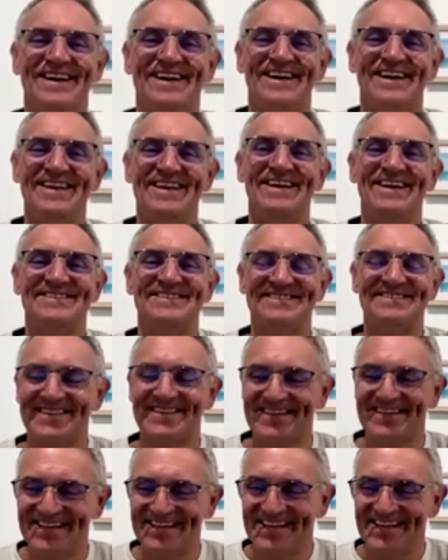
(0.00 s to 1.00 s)
yes,
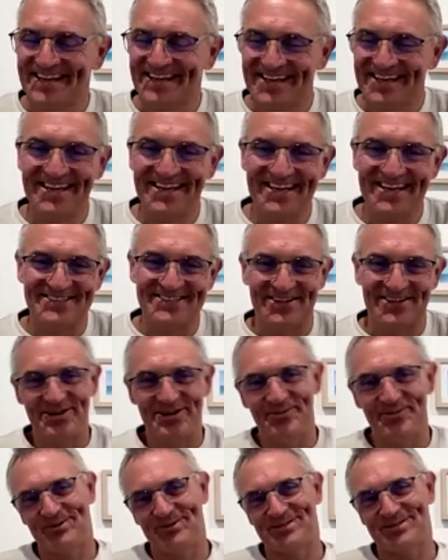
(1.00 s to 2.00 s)
yes, I
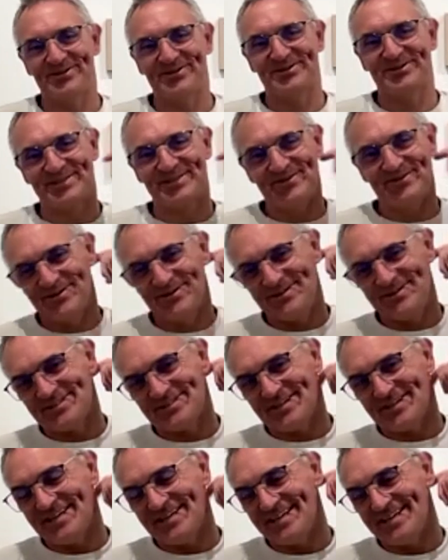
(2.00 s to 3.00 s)
know precisely what you're
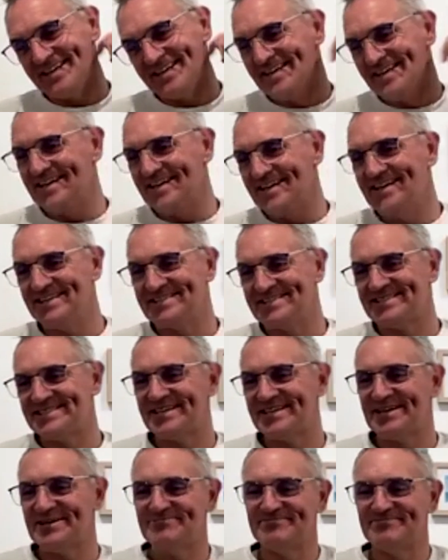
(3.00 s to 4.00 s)
saying. It's
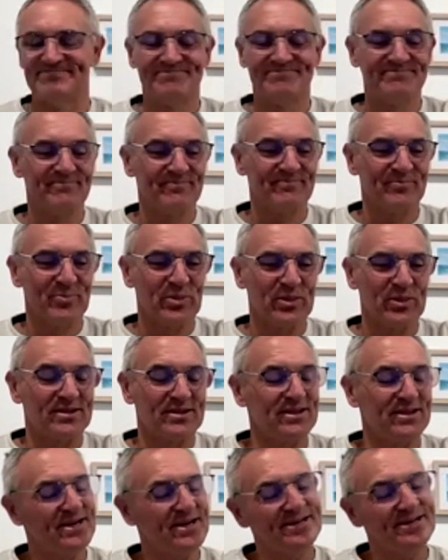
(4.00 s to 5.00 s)

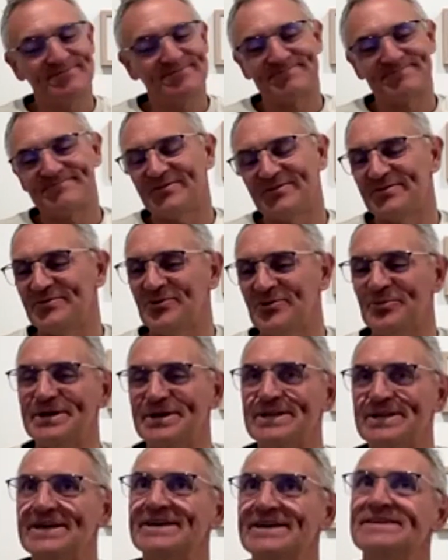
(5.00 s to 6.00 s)
yeah, we've all
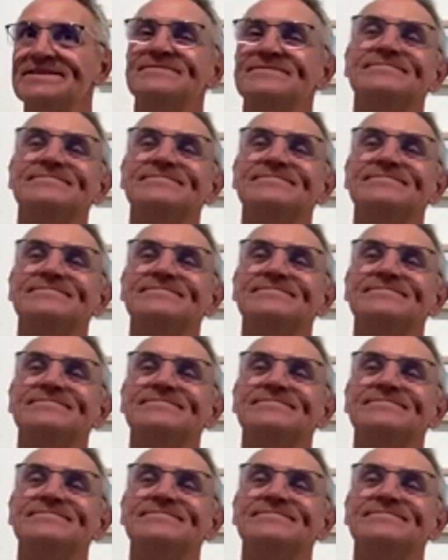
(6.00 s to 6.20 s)
been there.